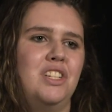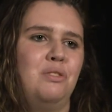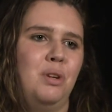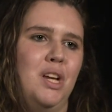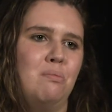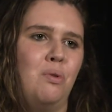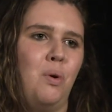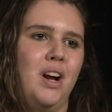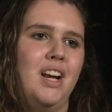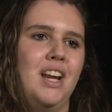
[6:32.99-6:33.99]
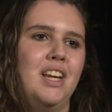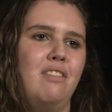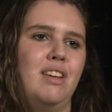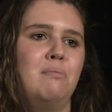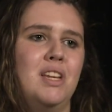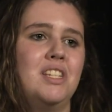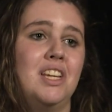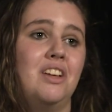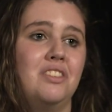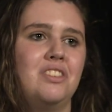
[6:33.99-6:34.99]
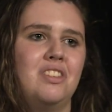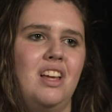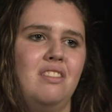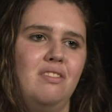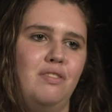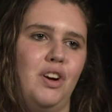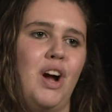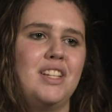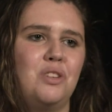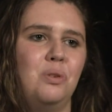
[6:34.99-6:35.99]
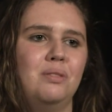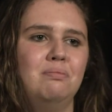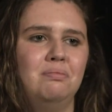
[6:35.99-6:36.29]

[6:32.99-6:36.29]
is really important, and giving me skills for grad school.